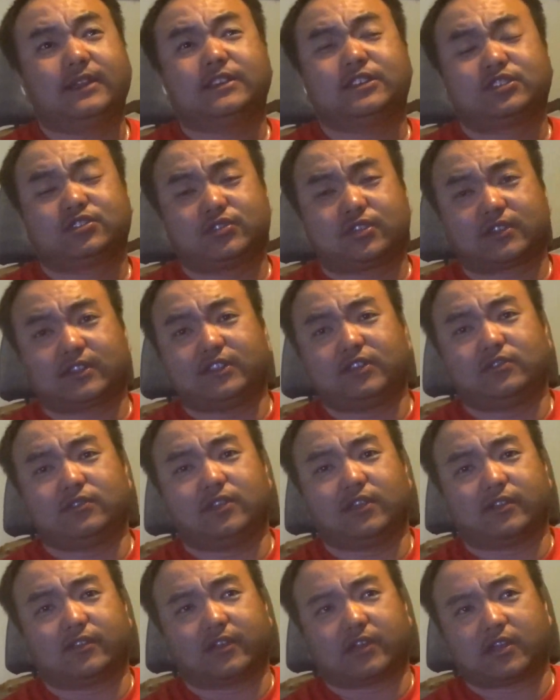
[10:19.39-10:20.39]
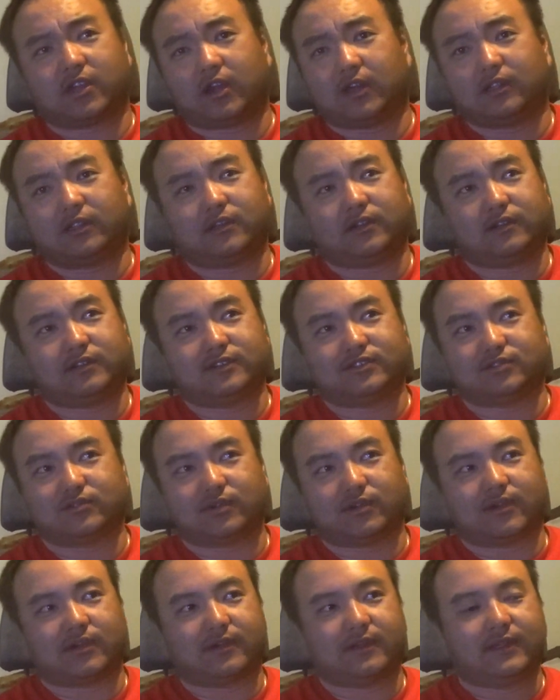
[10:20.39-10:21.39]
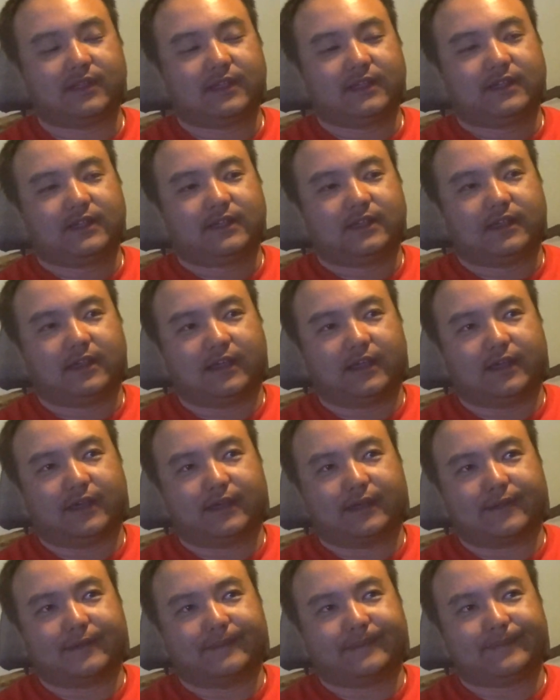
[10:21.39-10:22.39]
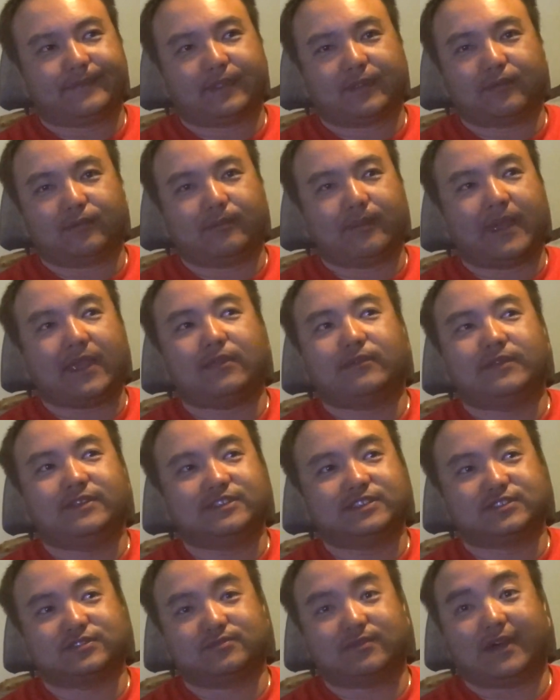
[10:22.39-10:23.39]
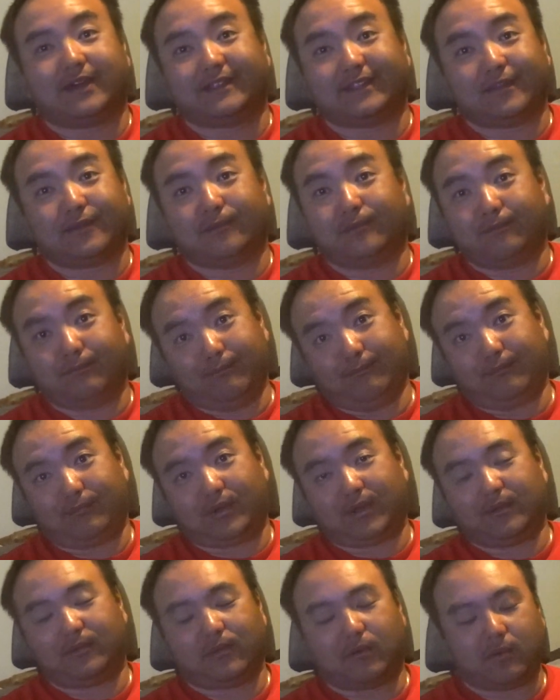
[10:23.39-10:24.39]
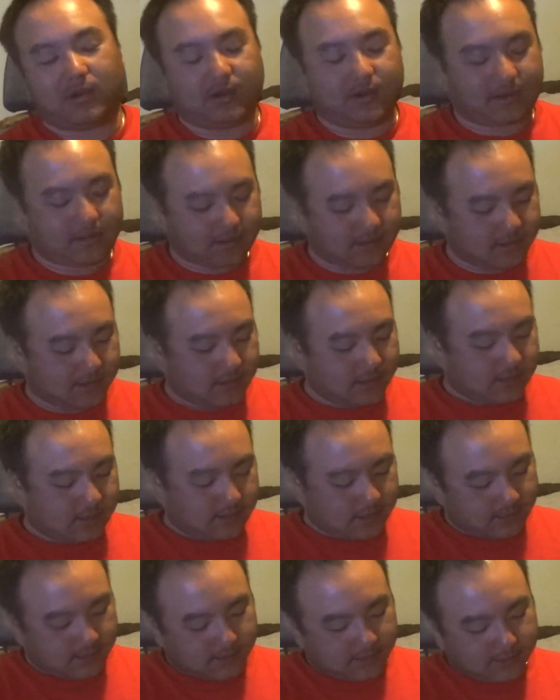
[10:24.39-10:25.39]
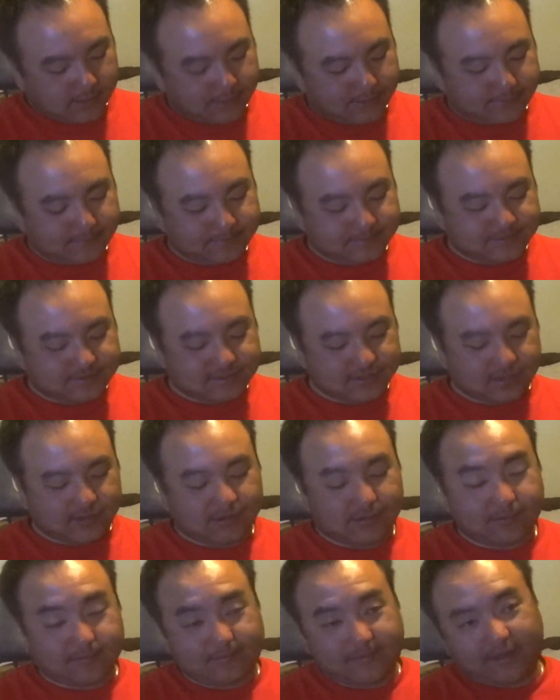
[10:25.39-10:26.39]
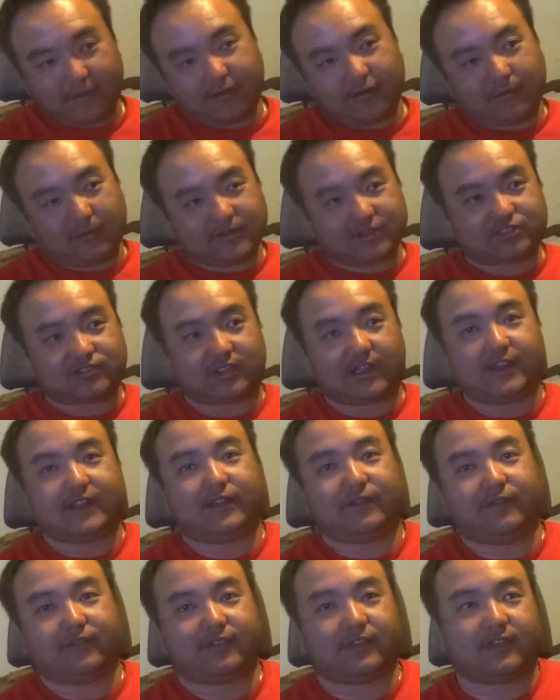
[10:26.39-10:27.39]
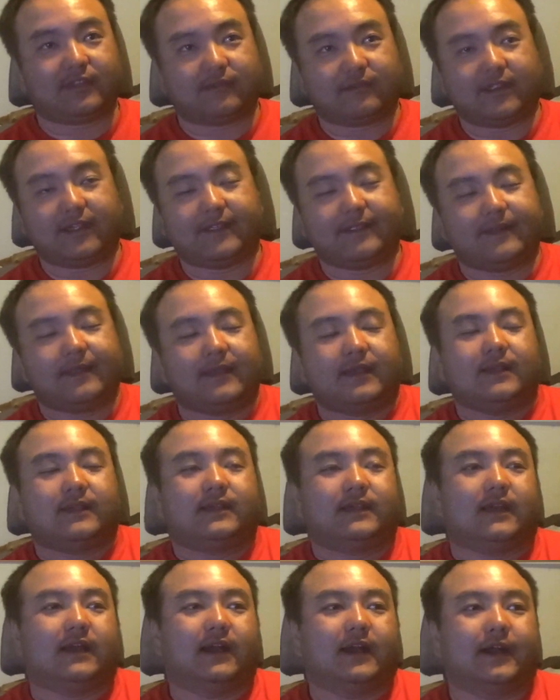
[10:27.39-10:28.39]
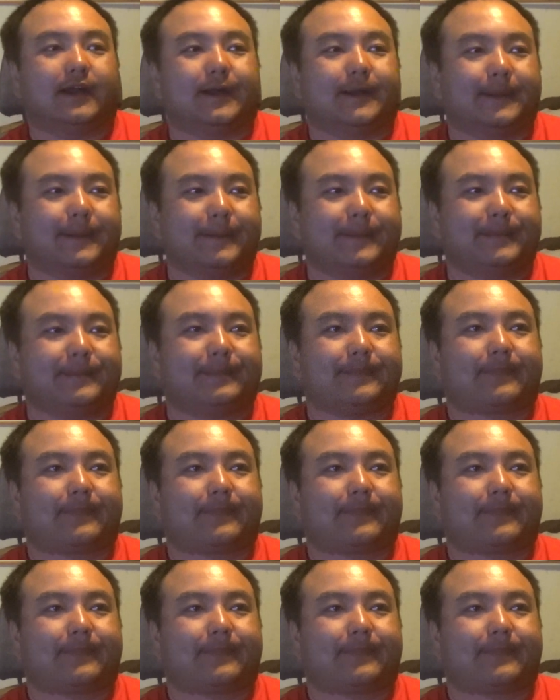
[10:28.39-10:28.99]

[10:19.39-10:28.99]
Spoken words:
strictly due to the colors or the main reasons why they probably won't work. So everyone's trying everything, right? I